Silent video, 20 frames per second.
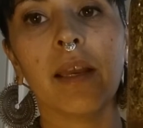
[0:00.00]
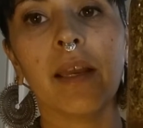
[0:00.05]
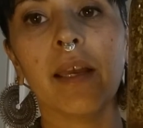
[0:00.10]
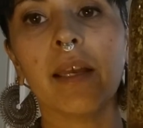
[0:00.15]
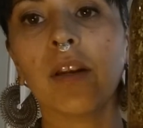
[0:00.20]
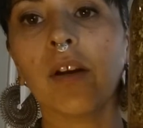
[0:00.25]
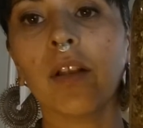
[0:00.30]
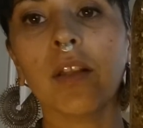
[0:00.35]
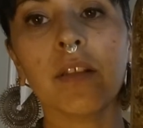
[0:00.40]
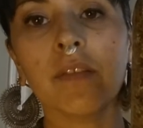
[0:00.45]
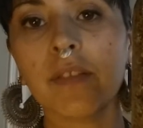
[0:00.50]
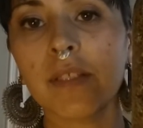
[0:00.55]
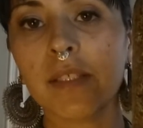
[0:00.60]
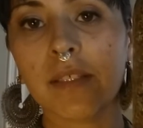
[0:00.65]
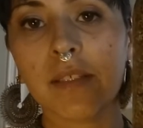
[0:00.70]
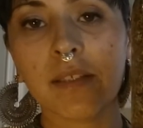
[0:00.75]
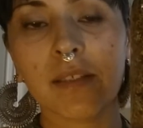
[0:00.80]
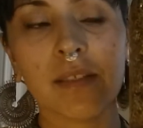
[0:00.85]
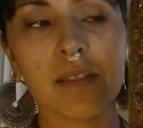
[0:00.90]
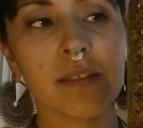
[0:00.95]
And all of
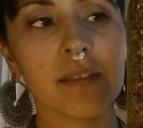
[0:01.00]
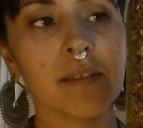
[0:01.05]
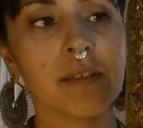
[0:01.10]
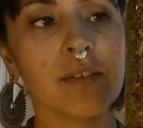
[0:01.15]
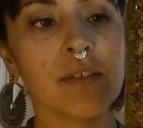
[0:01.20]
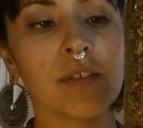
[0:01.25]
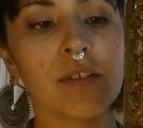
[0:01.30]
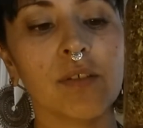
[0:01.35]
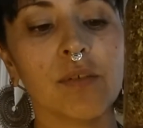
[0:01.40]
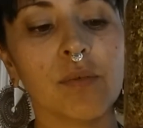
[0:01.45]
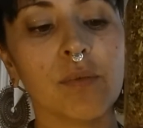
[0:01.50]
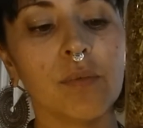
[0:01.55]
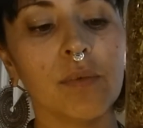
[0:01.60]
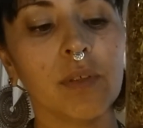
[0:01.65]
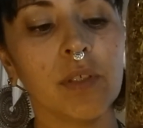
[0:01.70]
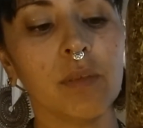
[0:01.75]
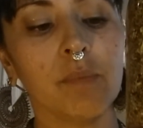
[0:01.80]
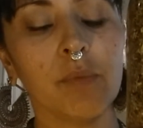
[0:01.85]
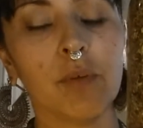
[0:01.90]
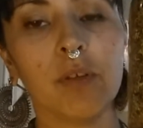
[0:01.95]
this is just
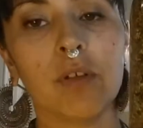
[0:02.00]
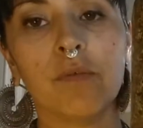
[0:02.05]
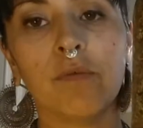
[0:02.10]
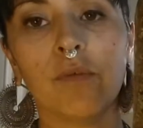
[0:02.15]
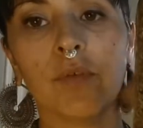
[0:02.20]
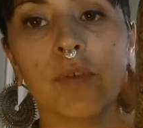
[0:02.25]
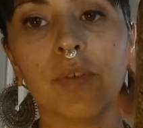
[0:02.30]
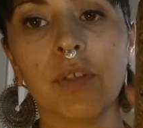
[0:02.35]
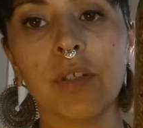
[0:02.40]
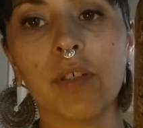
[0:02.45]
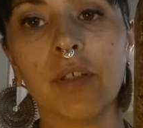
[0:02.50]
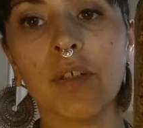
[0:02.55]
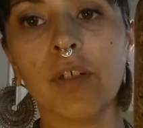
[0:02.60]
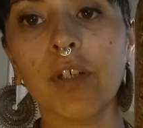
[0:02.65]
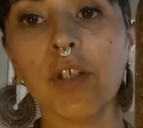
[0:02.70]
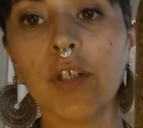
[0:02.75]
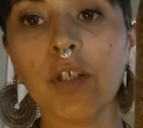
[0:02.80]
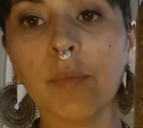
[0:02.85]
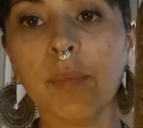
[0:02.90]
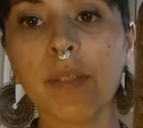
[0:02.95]
really beautiful. The
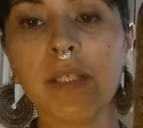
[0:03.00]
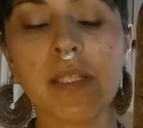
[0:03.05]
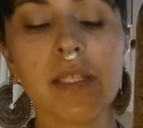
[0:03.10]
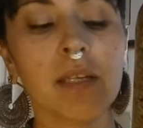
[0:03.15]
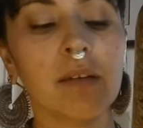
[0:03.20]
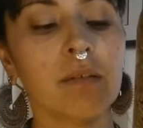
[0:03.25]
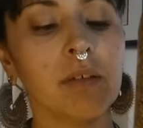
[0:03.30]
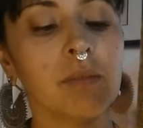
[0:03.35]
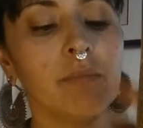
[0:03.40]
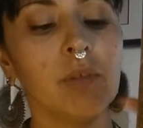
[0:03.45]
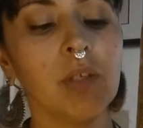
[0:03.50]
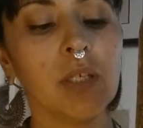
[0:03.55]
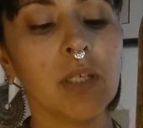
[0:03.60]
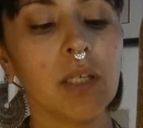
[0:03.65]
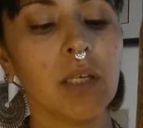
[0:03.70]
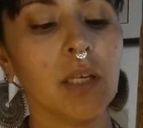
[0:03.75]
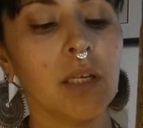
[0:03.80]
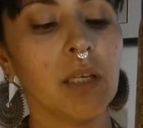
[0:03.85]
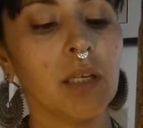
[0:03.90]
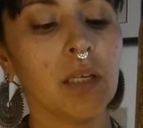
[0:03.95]
herb is now
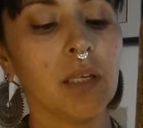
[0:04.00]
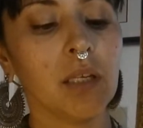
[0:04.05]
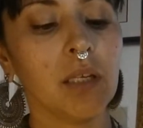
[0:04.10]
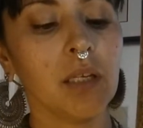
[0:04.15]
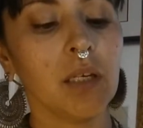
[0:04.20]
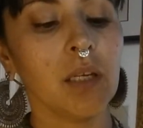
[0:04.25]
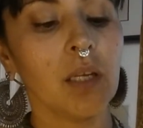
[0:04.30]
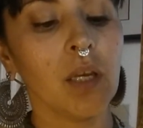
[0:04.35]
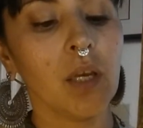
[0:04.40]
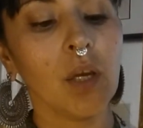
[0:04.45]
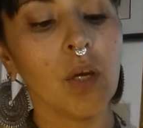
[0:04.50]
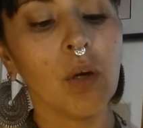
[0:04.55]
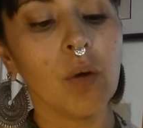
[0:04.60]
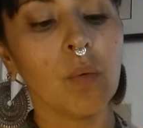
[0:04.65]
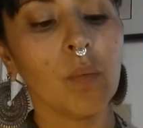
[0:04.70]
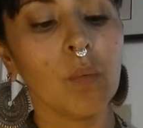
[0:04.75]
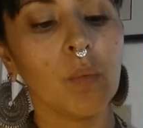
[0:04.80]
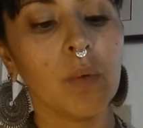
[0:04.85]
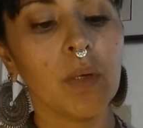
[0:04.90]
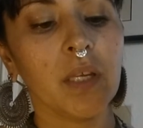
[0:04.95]
communicating
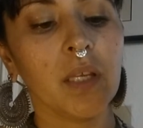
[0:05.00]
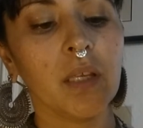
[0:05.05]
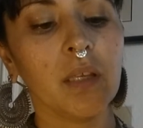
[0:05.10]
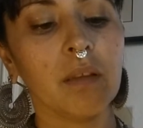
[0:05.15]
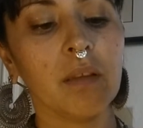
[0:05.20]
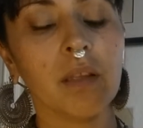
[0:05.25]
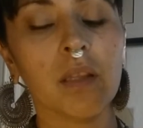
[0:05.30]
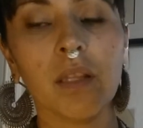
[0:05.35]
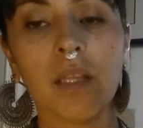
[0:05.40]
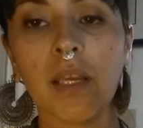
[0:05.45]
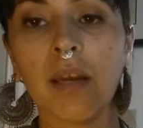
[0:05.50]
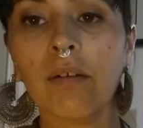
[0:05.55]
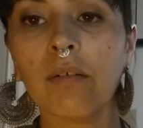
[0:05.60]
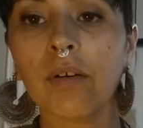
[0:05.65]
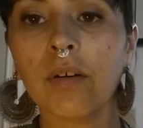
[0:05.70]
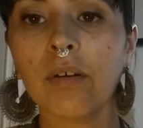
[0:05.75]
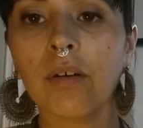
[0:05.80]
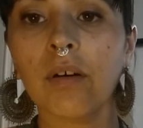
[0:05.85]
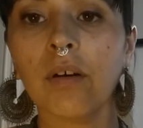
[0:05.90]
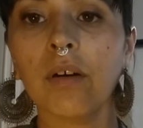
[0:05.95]
with the
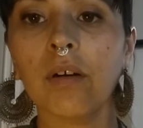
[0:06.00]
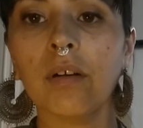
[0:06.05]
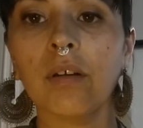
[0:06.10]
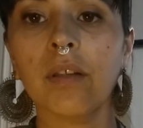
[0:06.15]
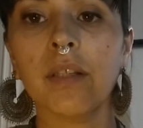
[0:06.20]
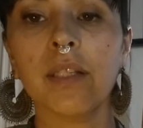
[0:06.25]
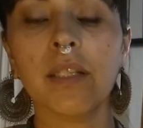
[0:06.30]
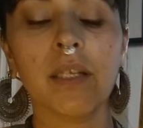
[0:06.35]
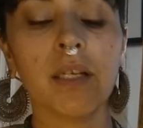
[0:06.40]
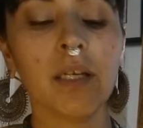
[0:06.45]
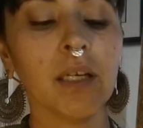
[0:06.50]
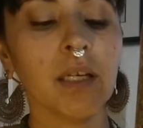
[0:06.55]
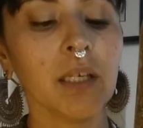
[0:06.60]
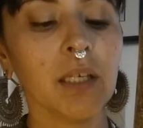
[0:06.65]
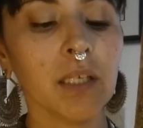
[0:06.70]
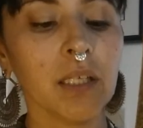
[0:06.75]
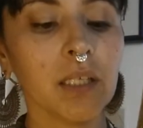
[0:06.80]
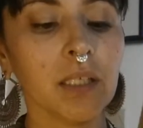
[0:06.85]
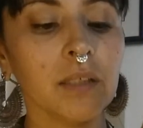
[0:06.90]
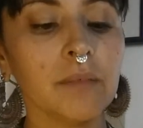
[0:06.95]
alcohol and the
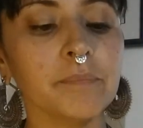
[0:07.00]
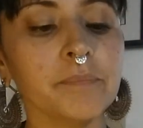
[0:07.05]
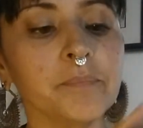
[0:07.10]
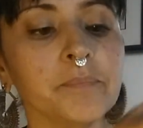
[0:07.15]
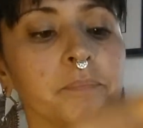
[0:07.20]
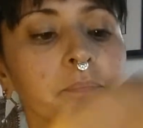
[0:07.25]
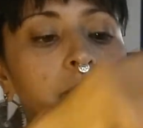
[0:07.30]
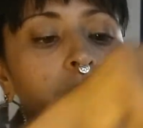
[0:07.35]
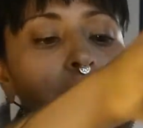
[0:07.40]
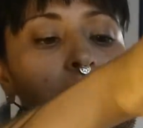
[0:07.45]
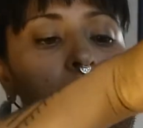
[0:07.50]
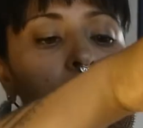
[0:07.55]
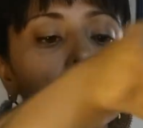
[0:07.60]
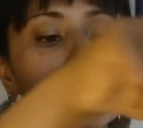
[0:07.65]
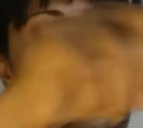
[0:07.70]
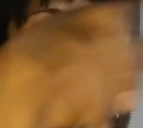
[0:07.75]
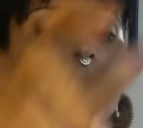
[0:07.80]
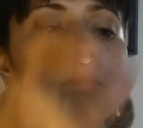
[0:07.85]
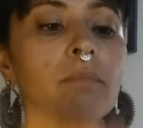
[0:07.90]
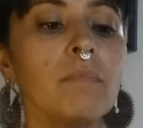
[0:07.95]
honey,
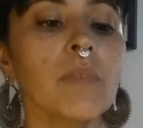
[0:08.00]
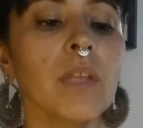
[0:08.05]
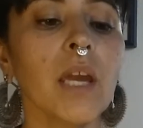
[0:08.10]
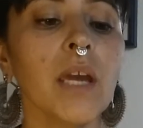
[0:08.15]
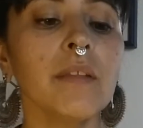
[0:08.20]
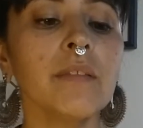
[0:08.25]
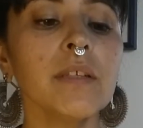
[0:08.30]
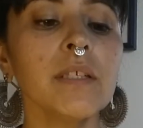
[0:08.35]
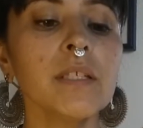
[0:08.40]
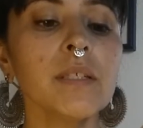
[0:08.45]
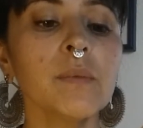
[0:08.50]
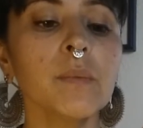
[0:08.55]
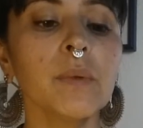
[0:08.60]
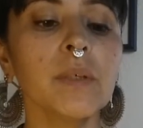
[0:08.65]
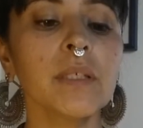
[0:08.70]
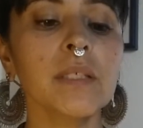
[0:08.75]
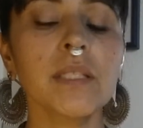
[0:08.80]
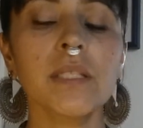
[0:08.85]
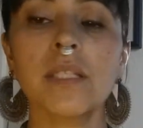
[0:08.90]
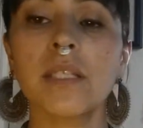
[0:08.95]
and this
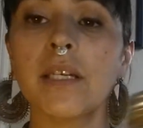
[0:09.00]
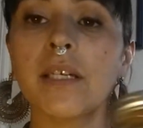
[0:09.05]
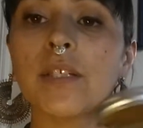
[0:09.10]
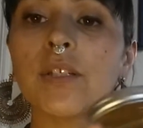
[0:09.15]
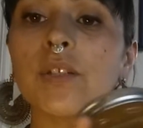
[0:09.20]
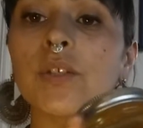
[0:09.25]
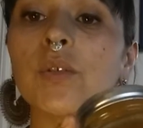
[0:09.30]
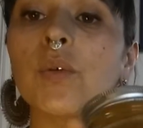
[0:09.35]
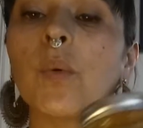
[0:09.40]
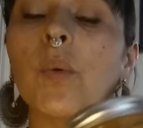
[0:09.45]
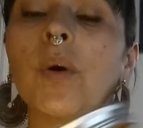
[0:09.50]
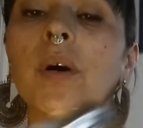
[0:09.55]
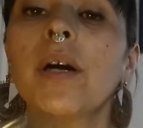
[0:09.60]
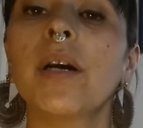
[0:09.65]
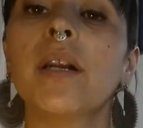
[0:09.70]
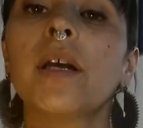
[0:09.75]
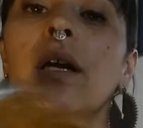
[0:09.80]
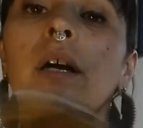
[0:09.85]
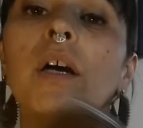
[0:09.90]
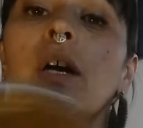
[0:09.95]
will stay
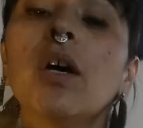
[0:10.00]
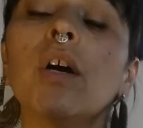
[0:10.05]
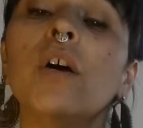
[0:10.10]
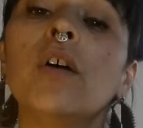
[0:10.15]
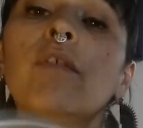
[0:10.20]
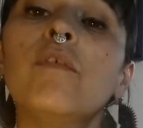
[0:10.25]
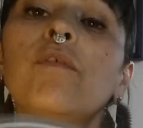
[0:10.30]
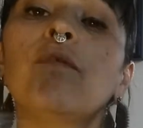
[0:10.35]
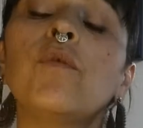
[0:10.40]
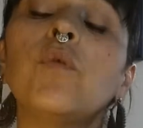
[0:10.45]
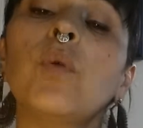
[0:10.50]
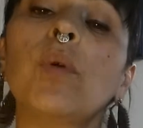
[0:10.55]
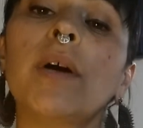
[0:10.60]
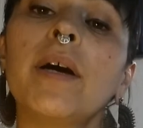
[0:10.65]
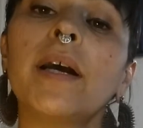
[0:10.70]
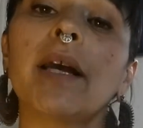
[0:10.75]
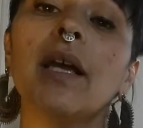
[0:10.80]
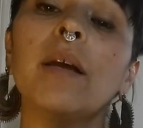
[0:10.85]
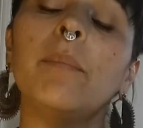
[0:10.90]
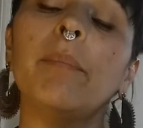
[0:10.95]
stored
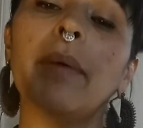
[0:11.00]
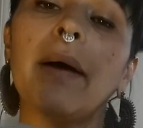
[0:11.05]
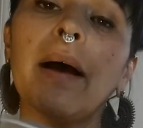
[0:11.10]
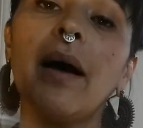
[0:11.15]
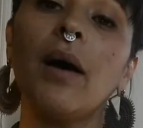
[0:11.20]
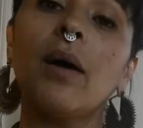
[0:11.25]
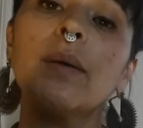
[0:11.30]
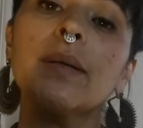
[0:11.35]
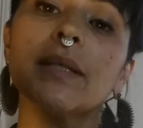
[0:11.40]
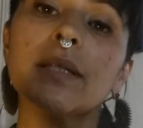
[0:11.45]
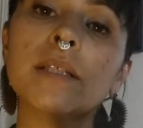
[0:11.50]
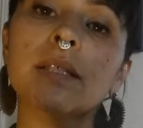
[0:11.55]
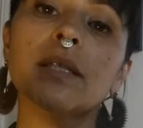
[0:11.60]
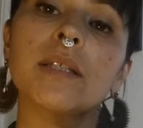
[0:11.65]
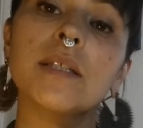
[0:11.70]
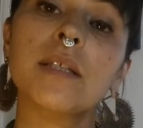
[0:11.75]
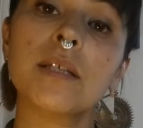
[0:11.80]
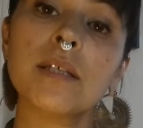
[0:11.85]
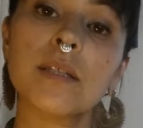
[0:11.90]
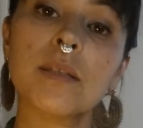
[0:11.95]
for about
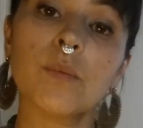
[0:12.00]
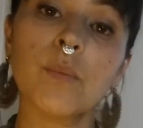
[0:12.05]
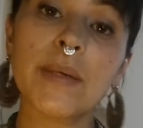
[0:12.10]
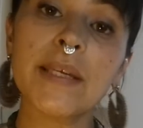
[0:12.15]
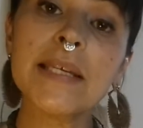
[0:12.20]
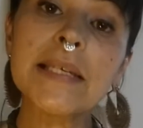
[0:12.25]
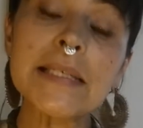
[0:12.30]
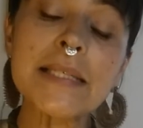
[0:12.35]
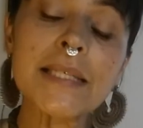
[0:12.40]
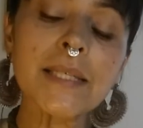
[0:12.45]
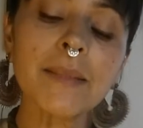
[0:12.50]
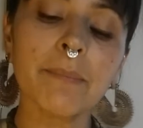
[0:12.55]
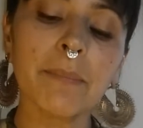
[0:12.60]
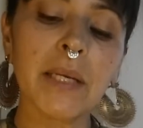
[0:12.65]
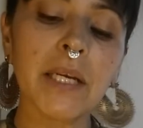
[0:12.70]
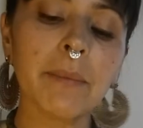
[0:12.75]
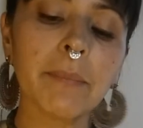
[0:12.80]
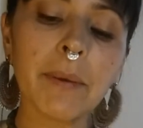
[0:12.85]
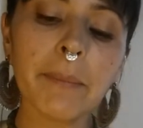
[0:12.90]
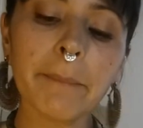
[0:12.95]
6 weeks
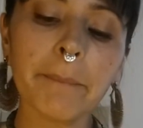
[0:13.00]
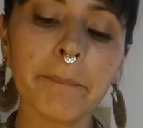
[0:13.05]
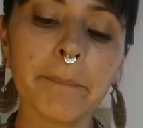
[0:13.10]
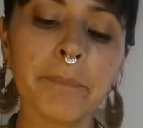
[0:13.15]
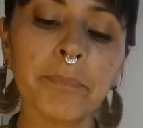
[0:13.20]
minimum.